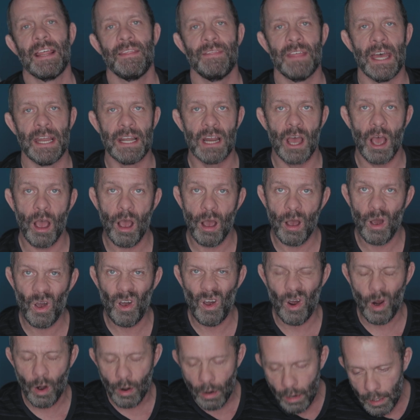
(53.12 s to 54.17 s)
that
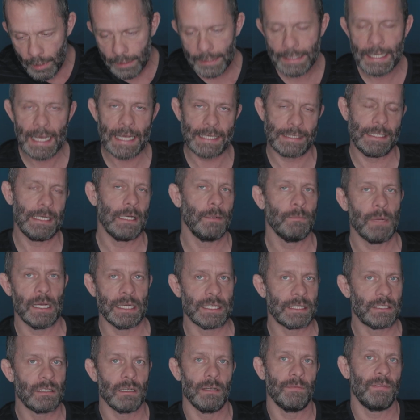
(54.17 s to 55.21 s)
organizing my
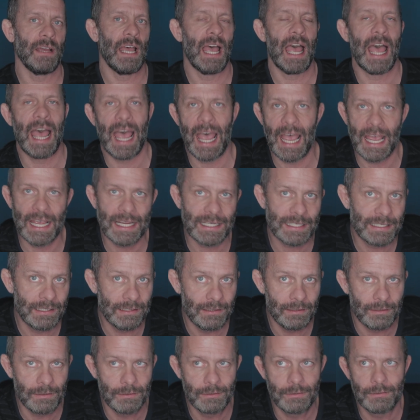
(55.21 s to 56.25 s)
stuff
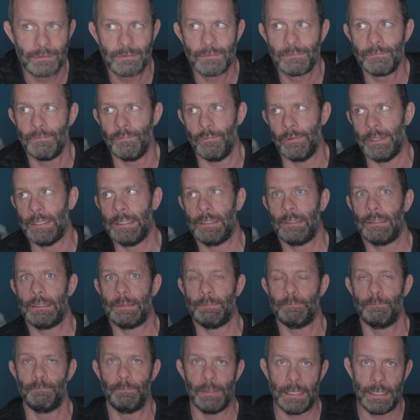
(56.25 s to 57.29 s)
hasn't really
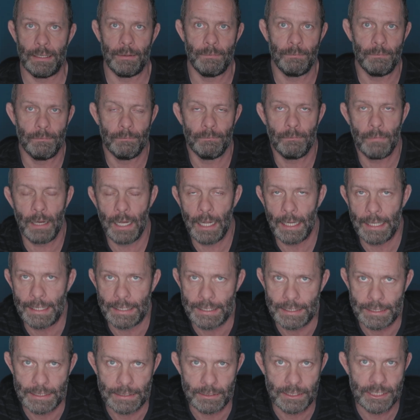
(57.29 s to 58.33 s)
been
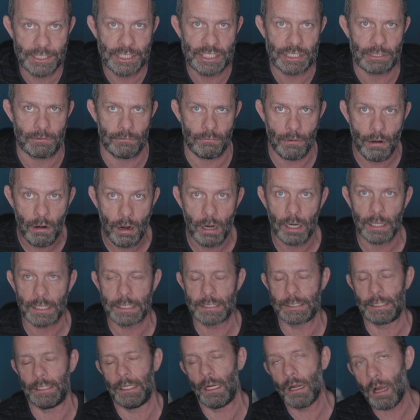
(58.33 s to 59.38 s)
my strong,
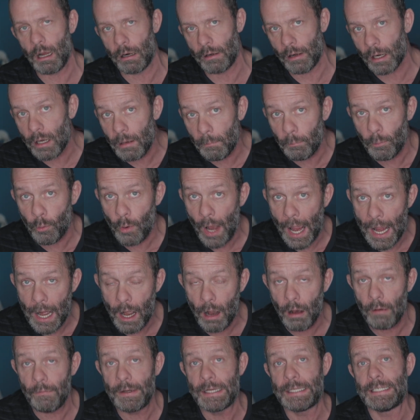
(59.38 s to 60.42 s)
not a
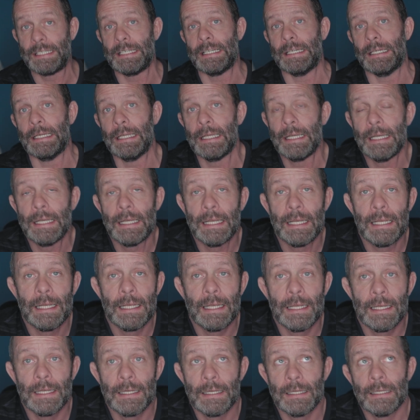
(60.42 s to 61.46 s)
priority.
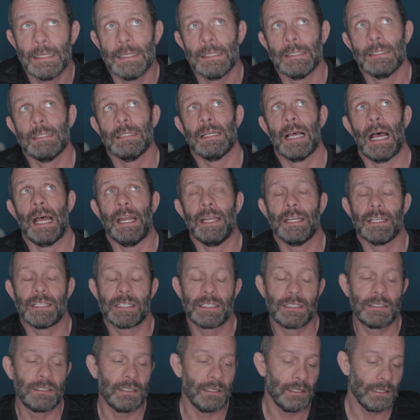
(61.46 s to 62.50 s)
I
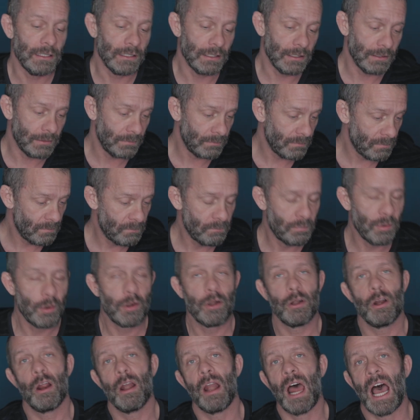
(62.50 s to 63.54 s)
just put
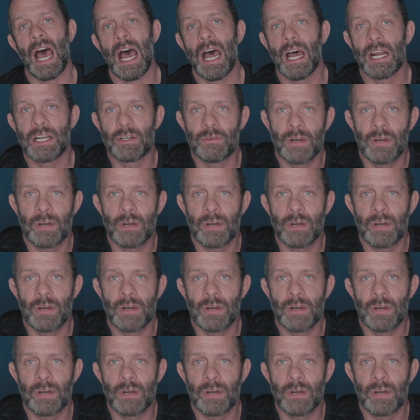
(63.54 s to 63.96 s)
it on a hard